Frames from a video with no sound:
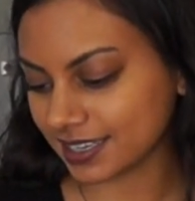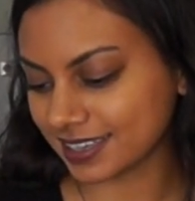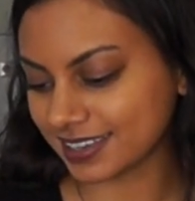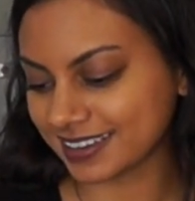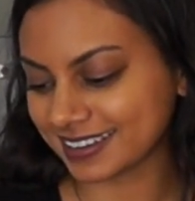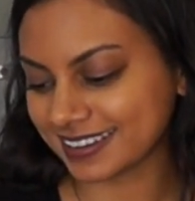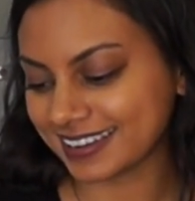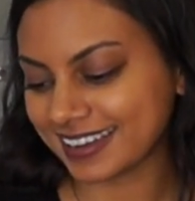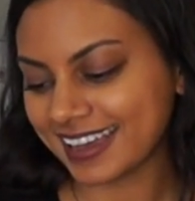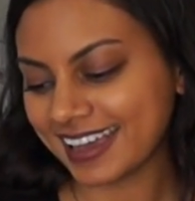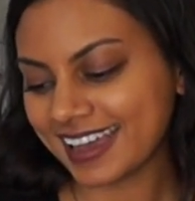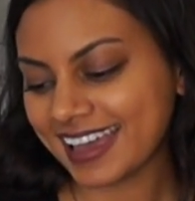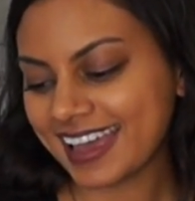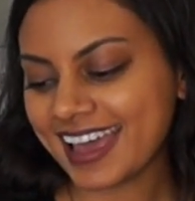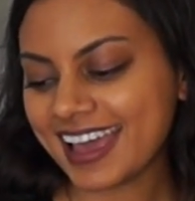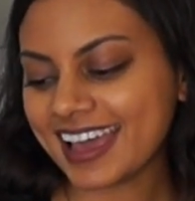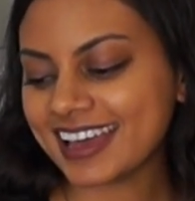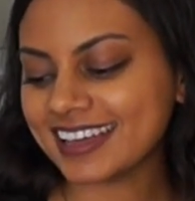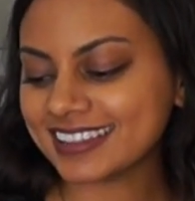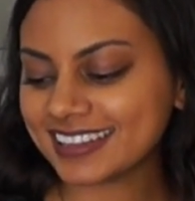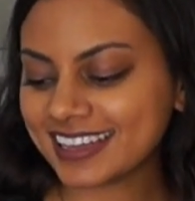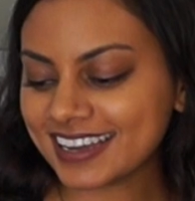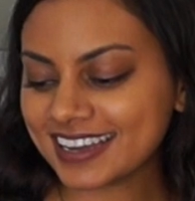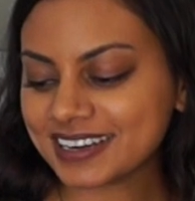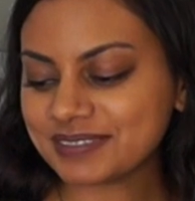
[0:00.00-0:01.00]

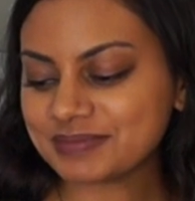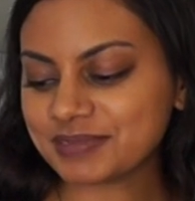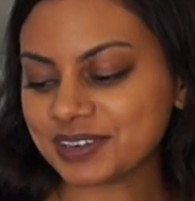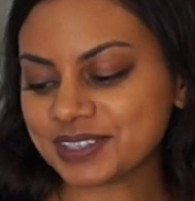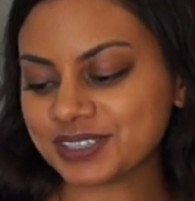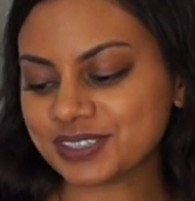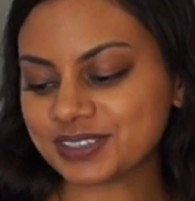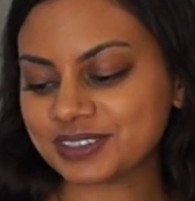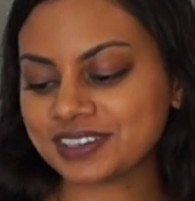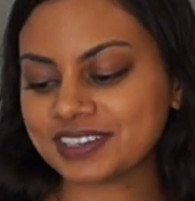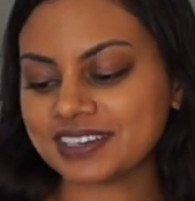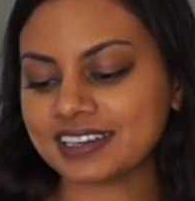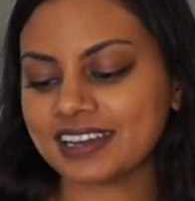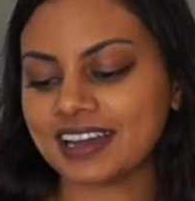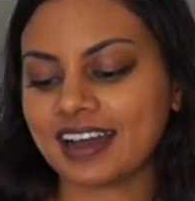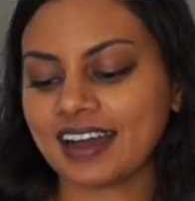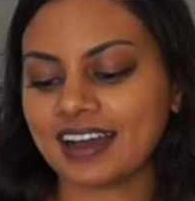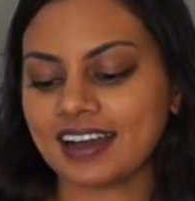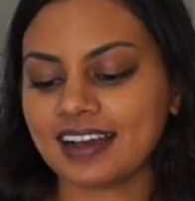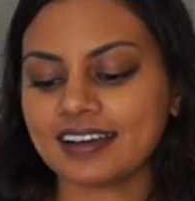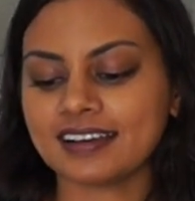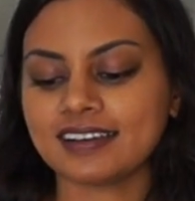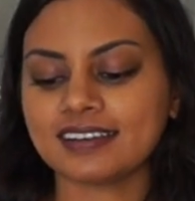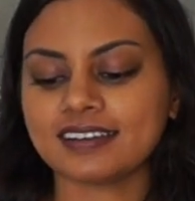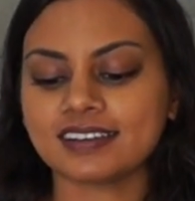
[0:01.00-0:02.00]
And then I'm also going to
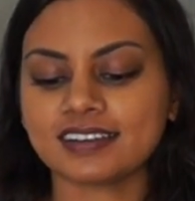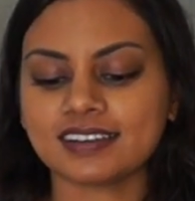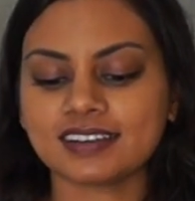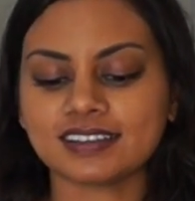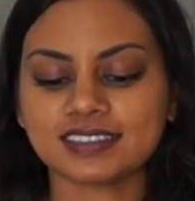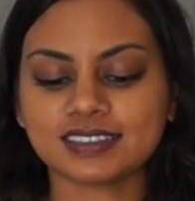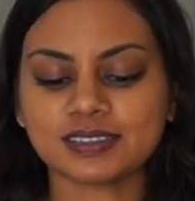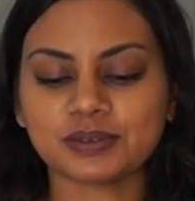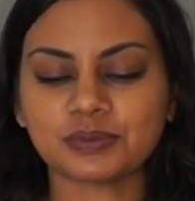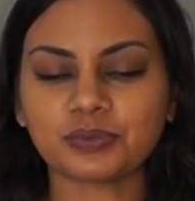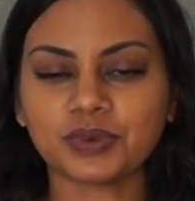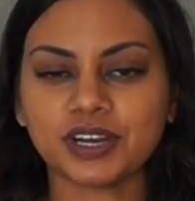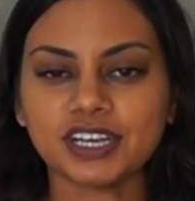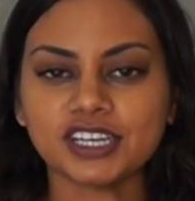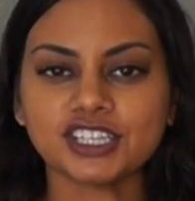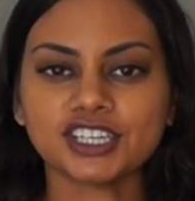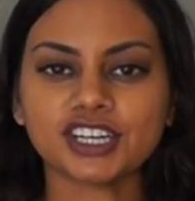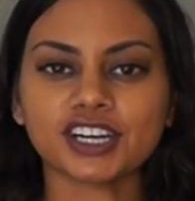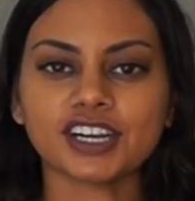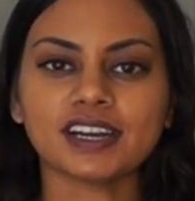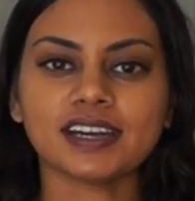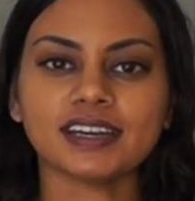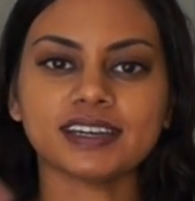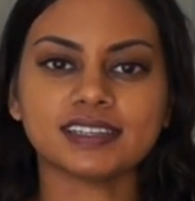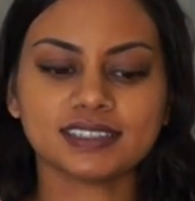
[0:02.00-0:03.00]
add some white
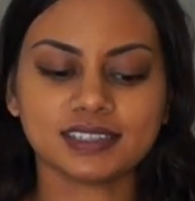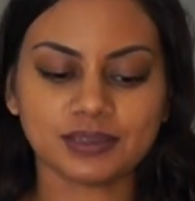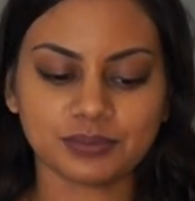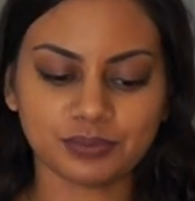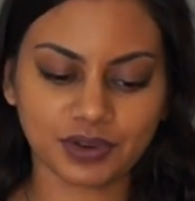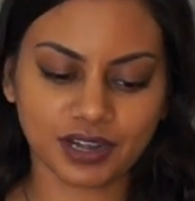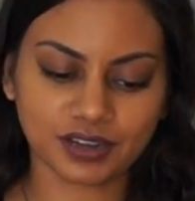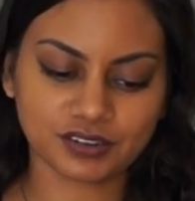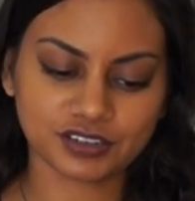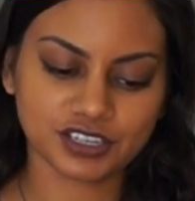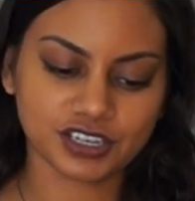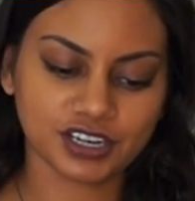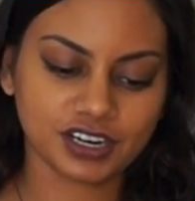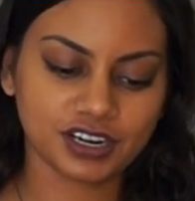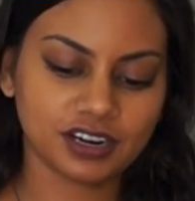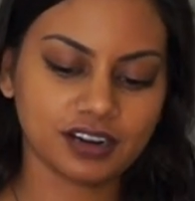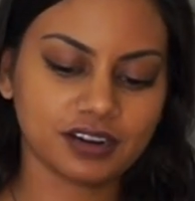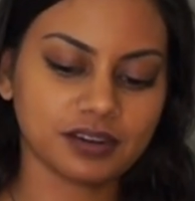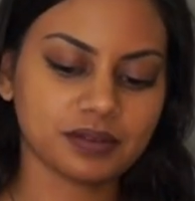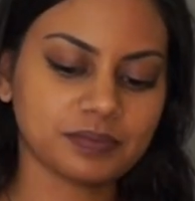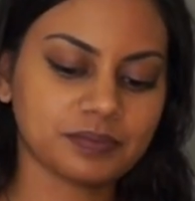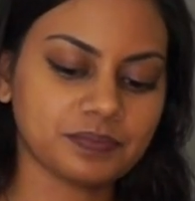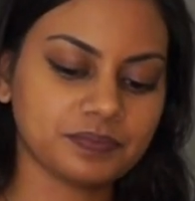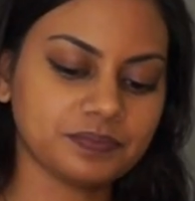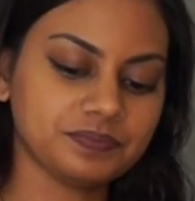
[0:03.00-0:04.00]
sugar and some brown
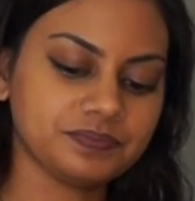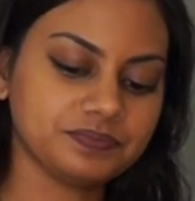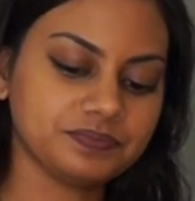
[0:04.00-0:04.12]
sugar.